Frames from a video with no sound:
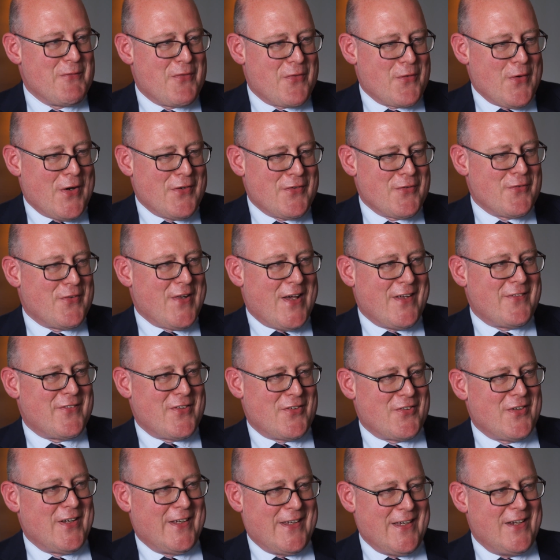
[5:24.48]
threat of that
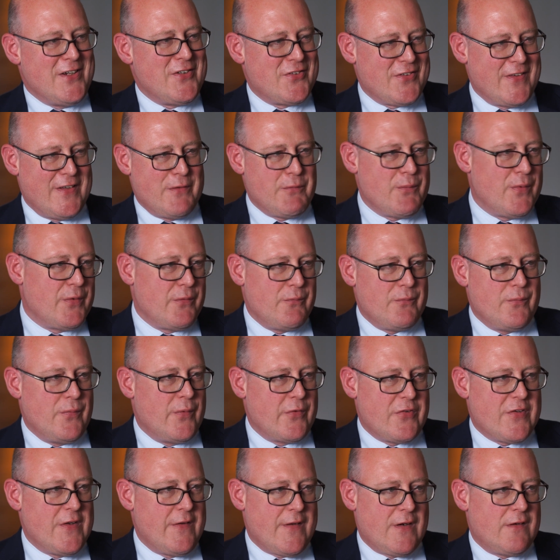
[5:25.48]
dislocation, then
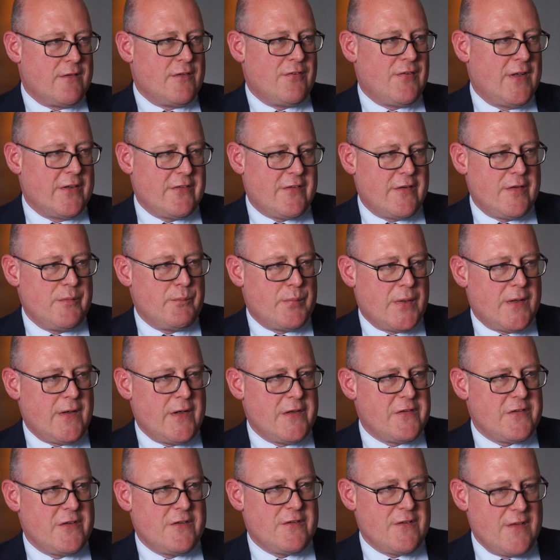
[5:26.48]
we'll see that reflected in
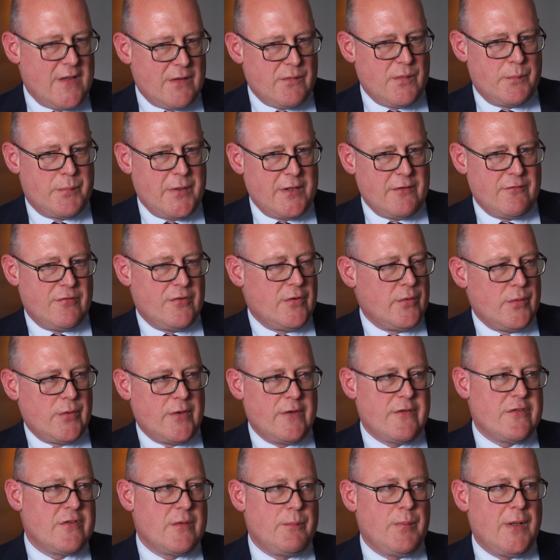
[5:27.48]
prices, and that will bring forward
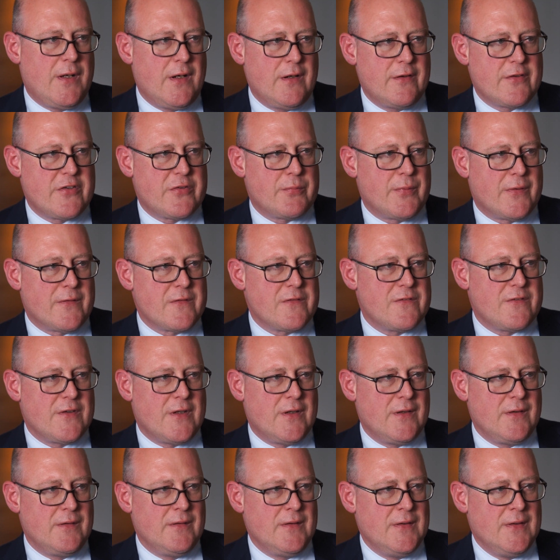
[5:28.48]
a supply response.
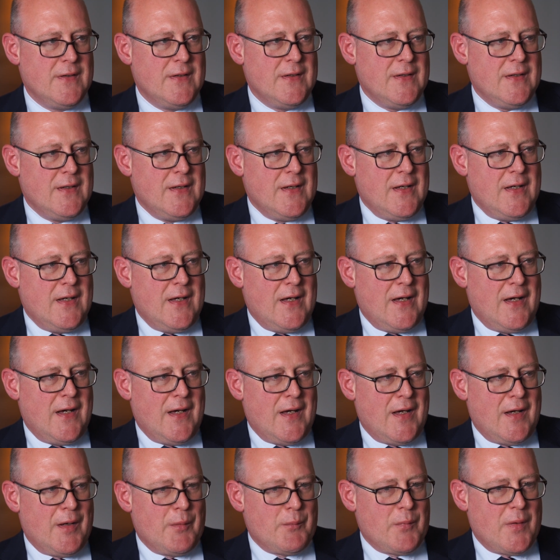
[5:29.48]
So
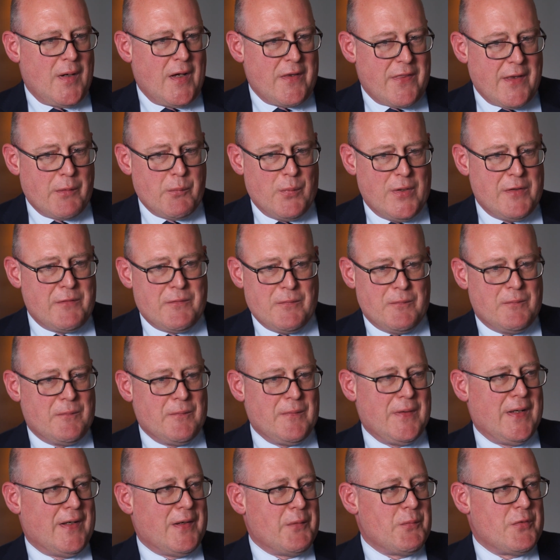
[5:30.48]
I think we
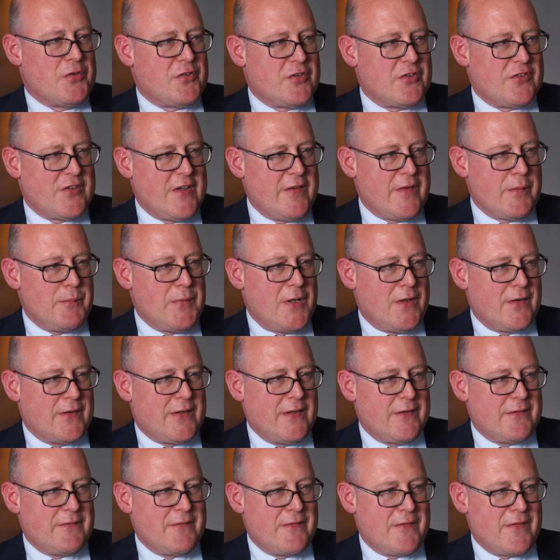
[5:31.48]
should see the
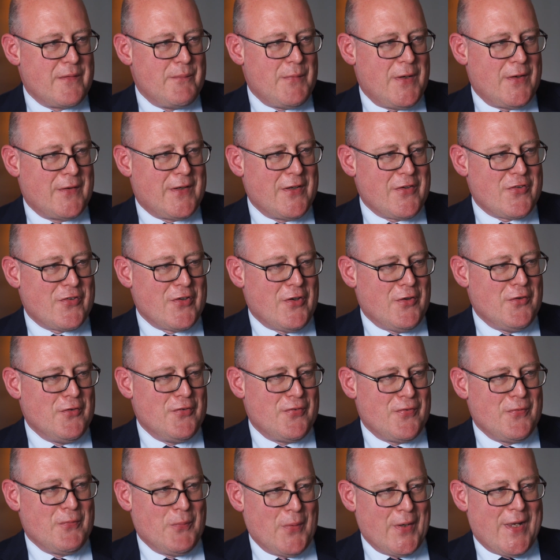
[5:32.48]
market solve
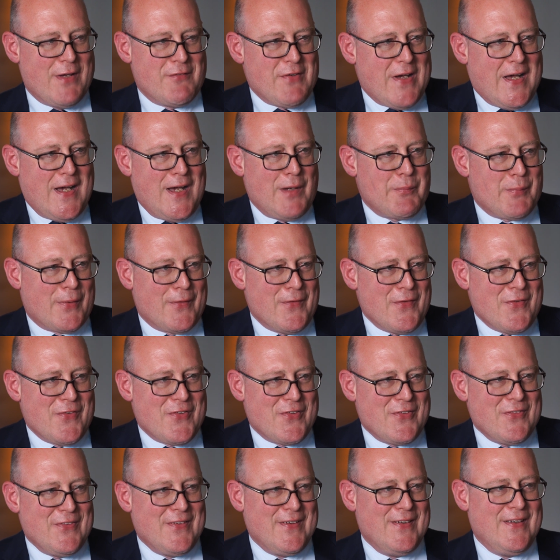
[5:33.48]
whatever
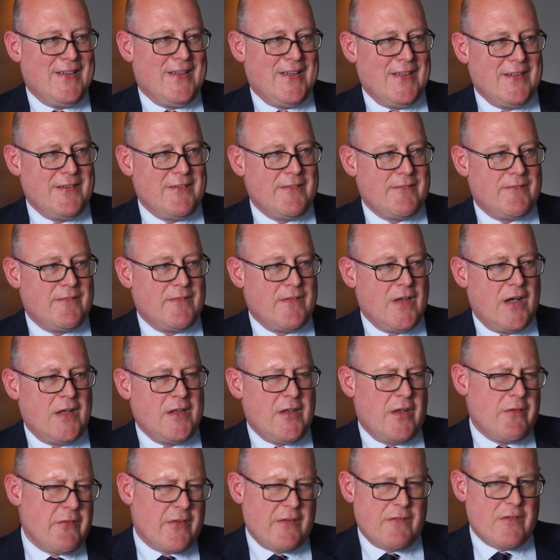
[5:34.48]
happens, and I
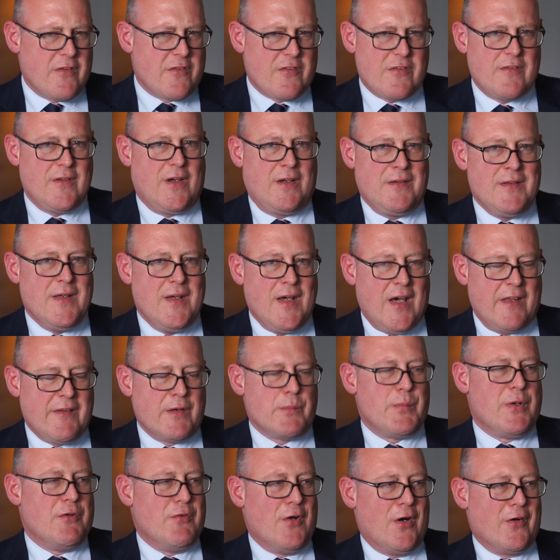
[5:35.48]
think
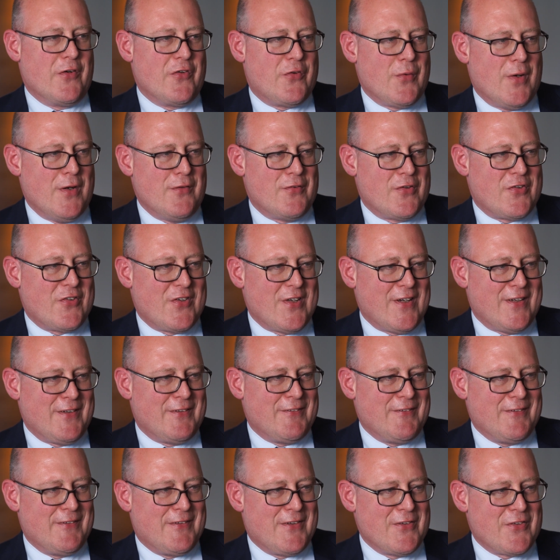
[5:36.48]
it'd be wrong to overstate
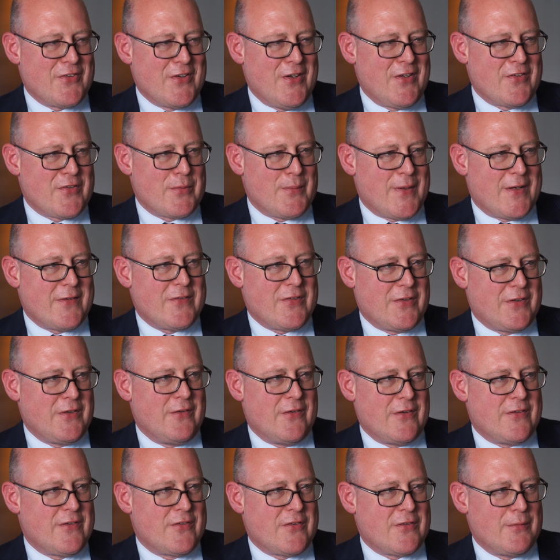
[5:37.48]
concerns about
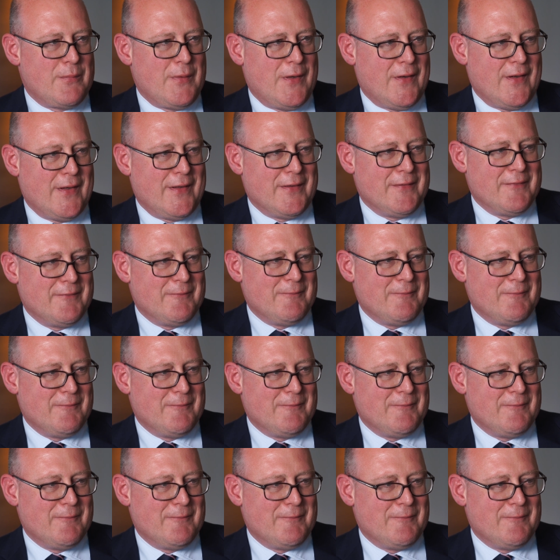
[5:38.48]
security of supply.